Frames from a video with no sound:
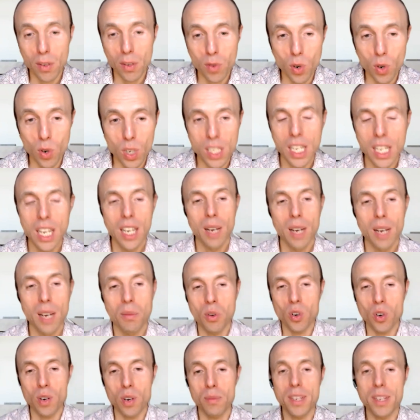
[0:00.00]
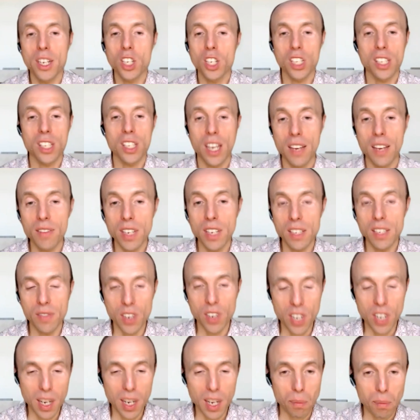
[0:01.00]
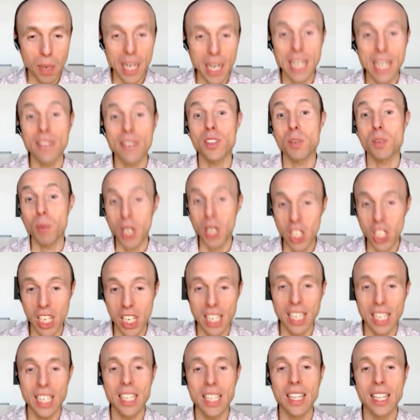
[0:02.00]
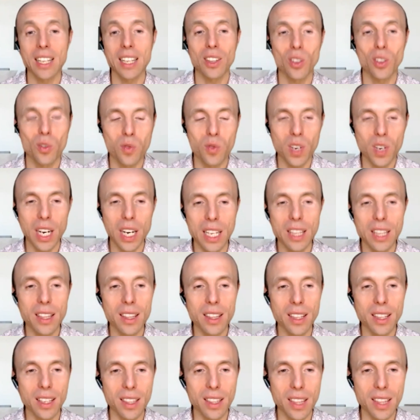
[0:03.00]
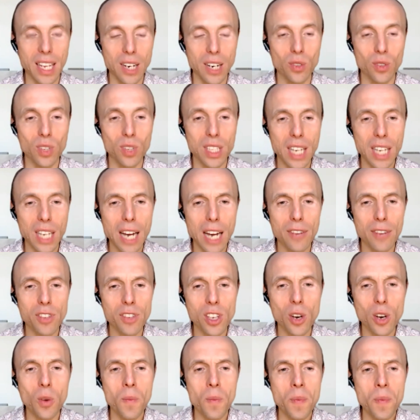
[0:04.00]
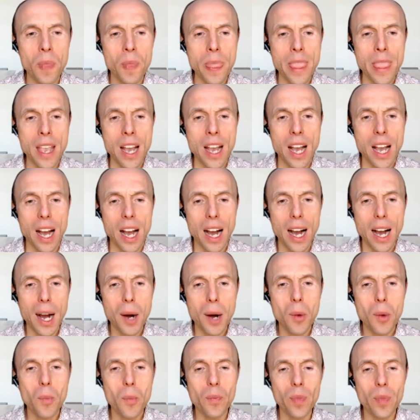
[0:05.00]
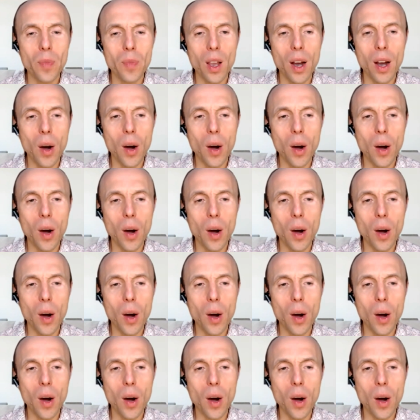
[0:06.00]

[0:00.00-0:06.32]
And of course, programs such as Ivey is very competitive, especially that you've cut it down in half. So um,